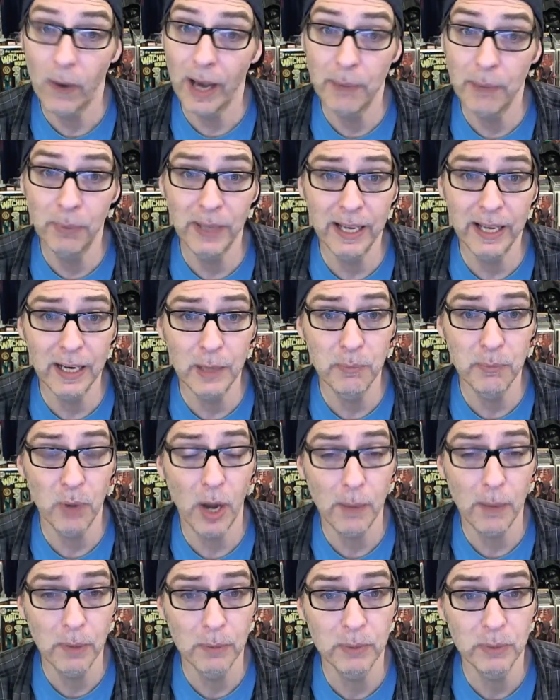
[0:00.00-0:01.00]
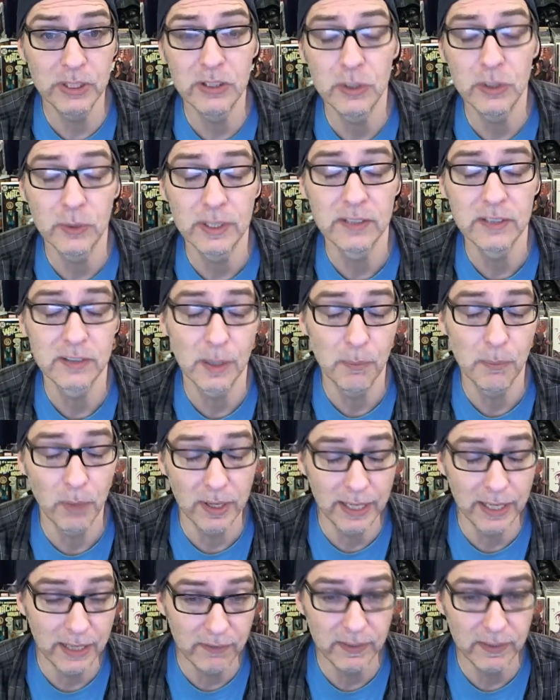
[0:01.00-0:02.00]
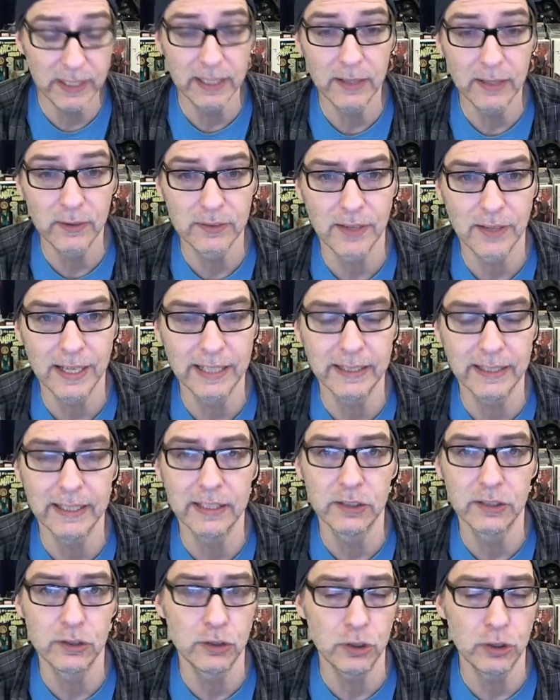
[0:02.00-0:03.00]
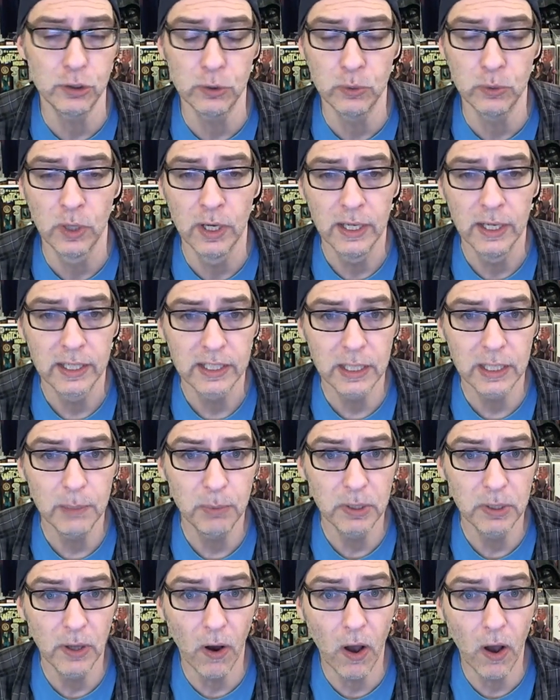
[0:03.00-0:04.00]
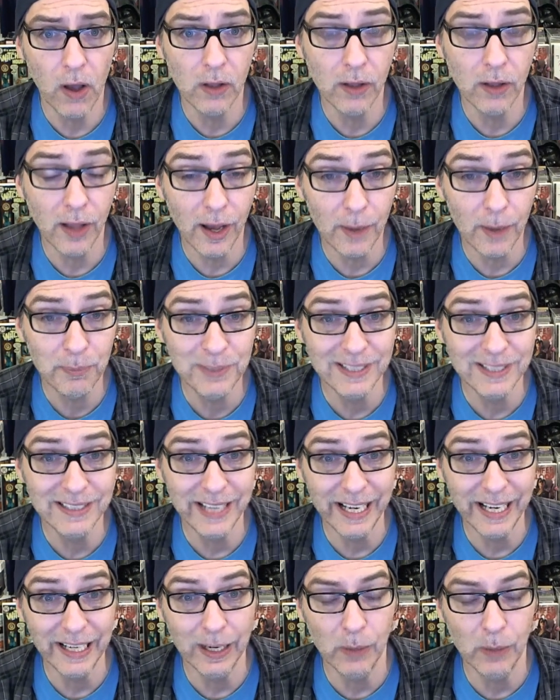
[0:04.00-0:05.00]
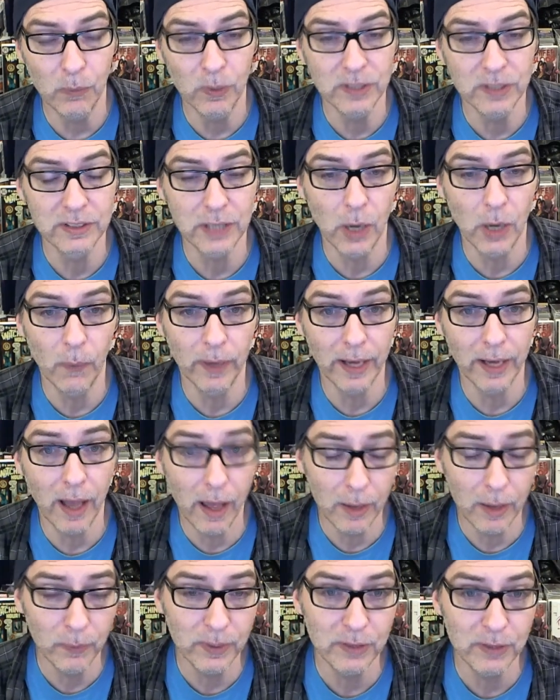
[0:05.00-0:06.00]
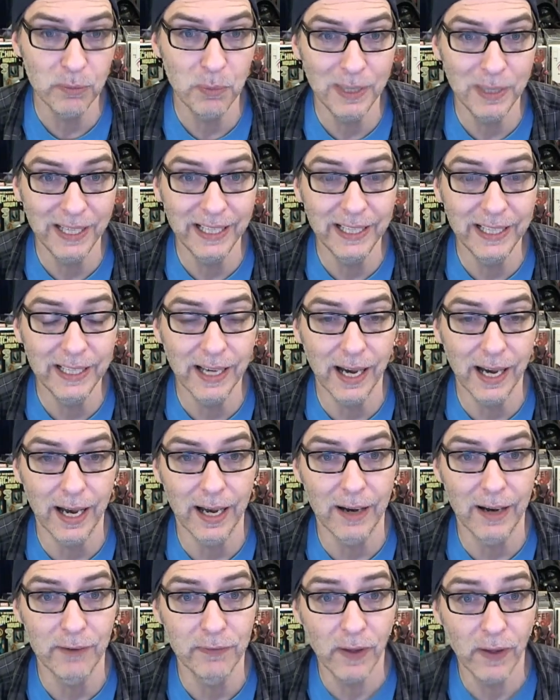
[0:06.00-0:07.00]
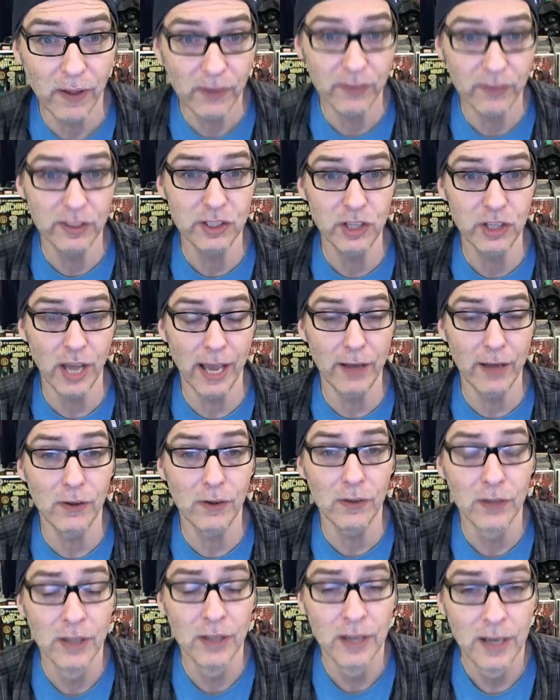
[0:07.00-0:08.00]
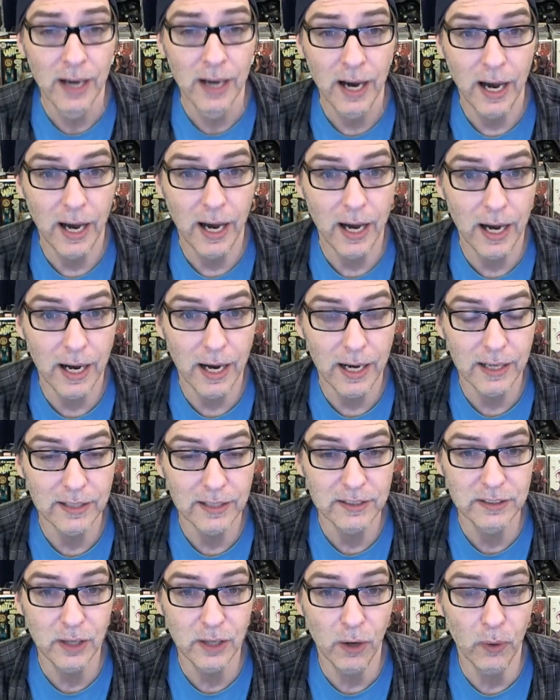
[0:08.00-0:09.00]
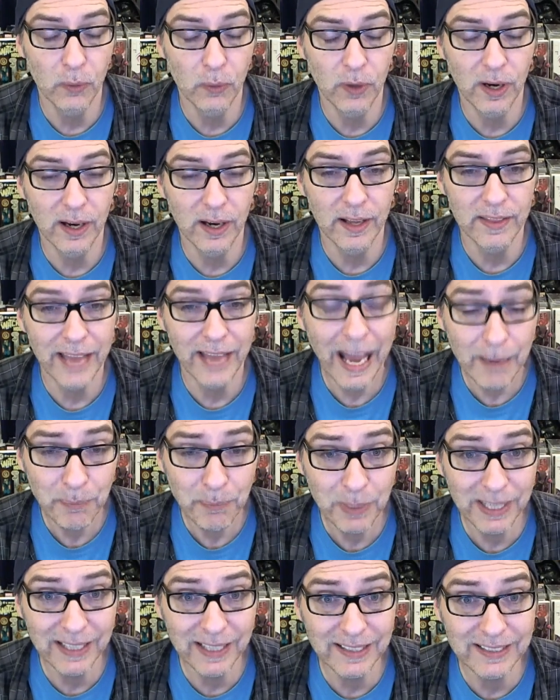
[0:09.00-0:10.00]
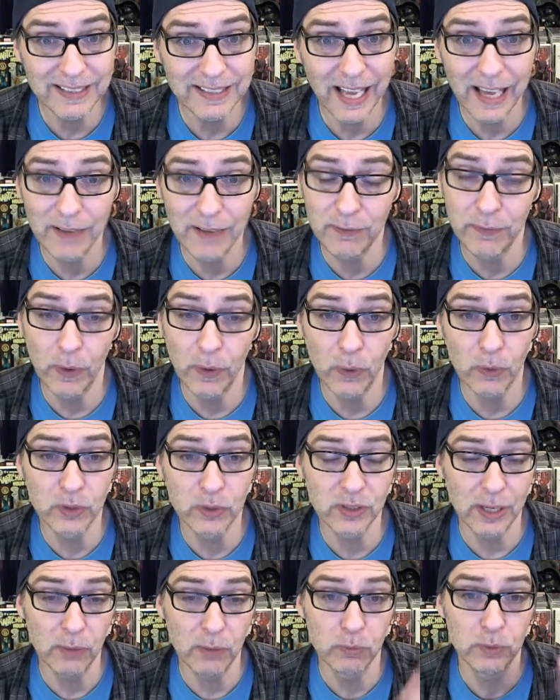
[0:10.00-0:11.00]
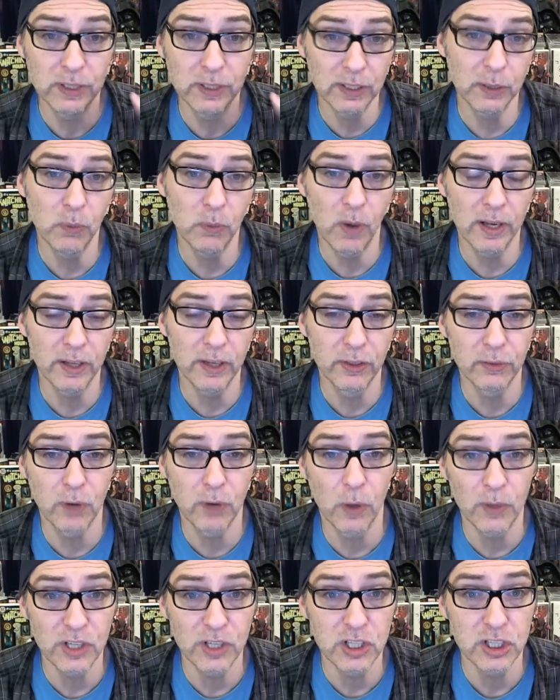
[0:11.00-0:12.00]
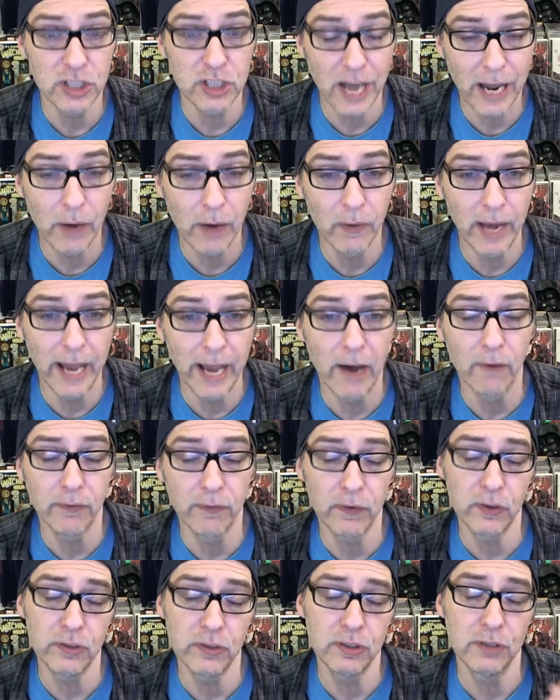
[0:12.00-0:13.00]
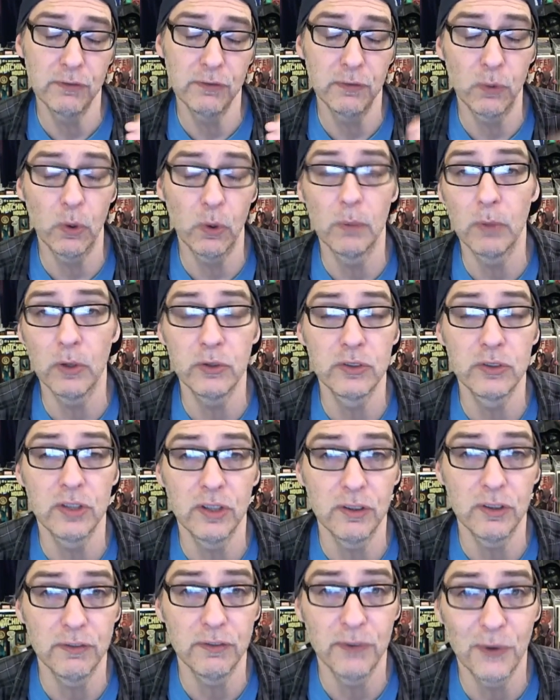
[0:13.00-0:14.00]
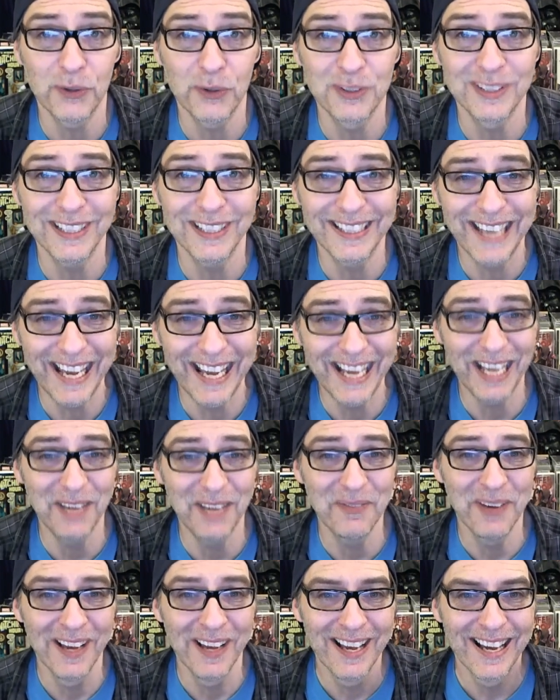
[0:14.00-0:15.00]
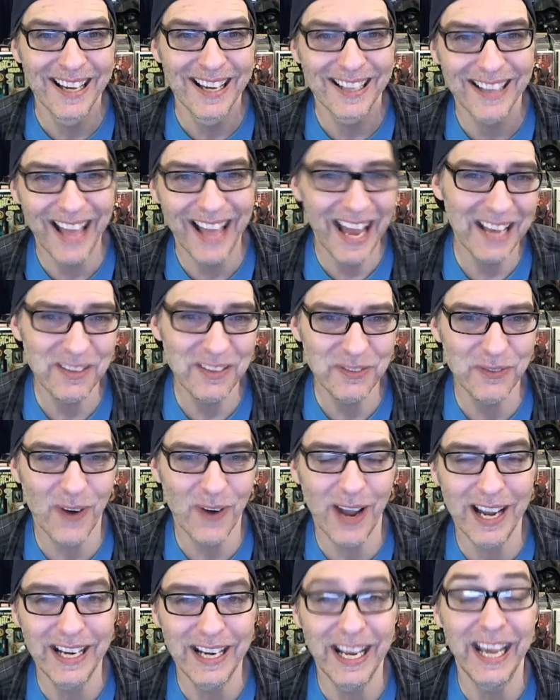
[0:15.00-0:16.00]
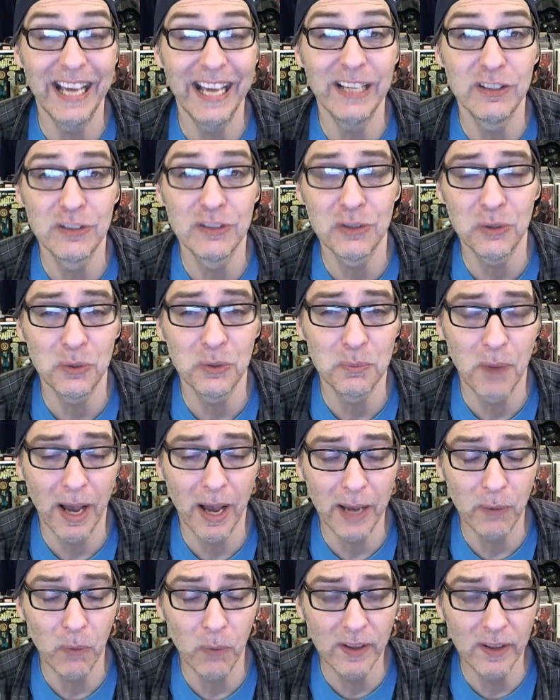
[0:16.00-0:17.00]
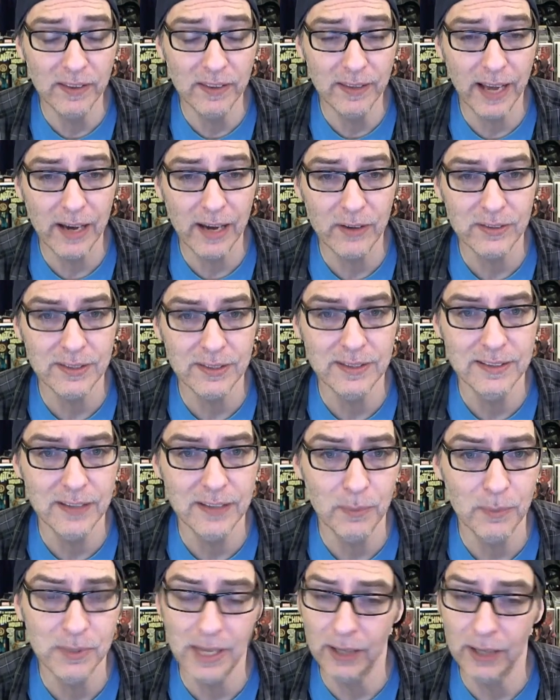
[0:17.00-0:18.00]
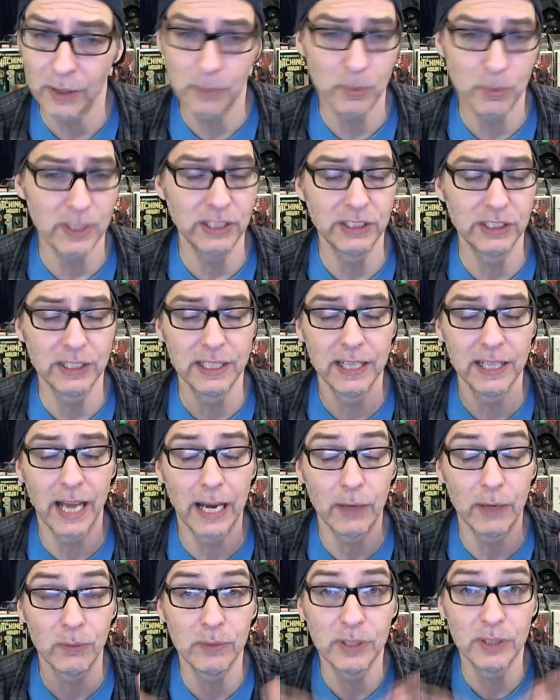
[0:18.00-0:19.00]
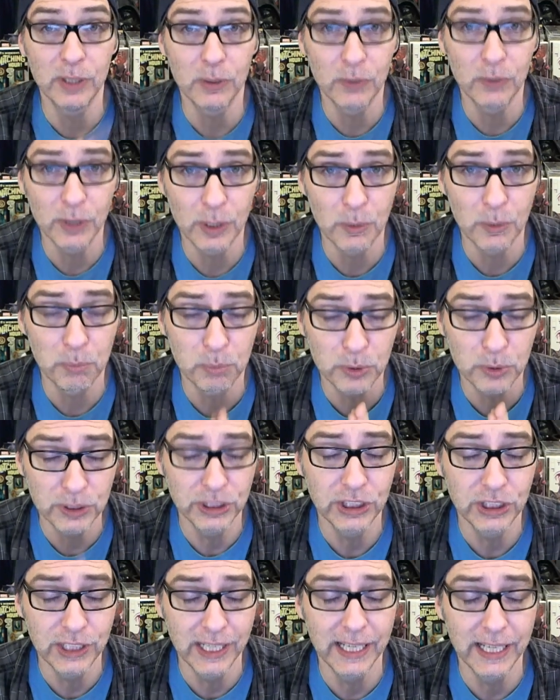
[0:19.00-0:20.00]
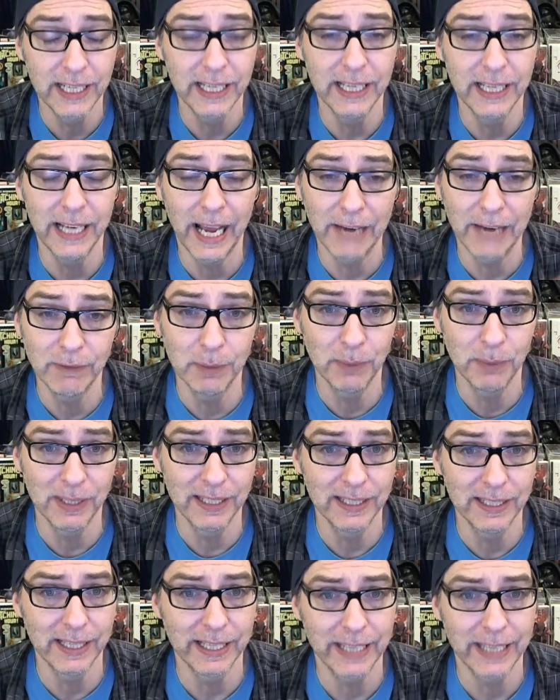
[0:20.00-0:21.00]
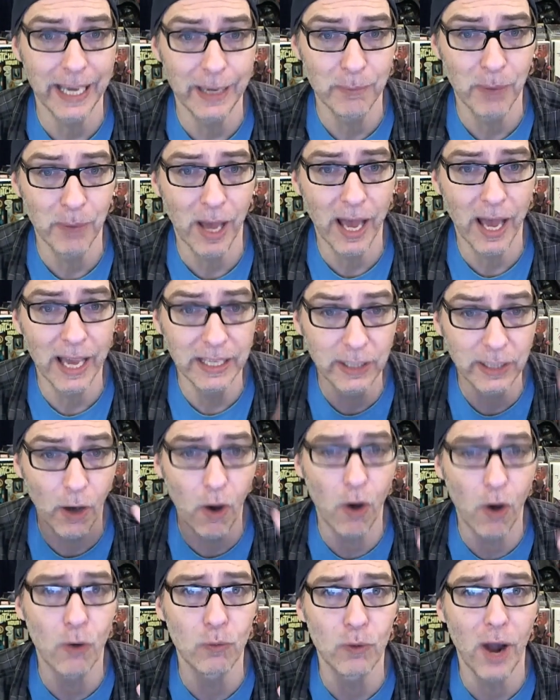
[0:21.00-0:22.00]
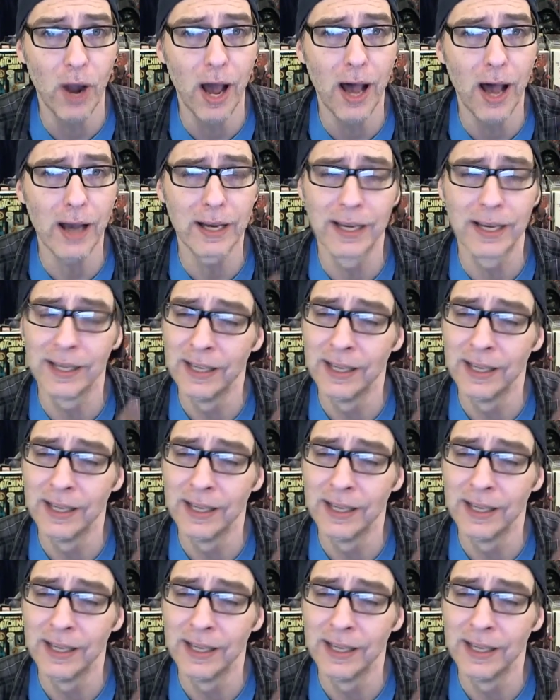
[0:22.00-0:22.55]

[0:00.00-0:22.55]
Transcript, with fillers: I plan on probably doing some Monday videos like this to keep y'all up to date on what's going on with me, follow the channel. That being said, folks, I really want to throw a shout out first and foremost to the folks that came last Friday to my 1,000 sub celebration. I really, really appreciate it. Everybody that came by, y'all rock.